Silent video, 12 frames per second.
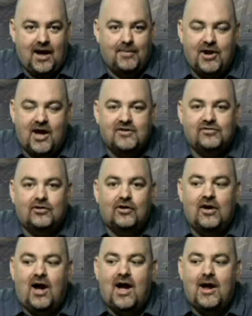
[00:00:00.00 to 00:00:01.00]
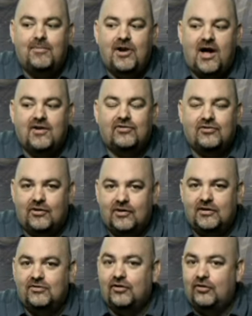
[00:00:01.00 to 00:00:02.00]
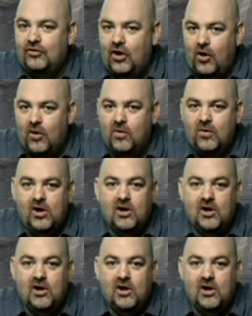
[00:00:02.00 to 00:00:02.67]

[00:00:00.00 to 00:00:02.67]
not asserting to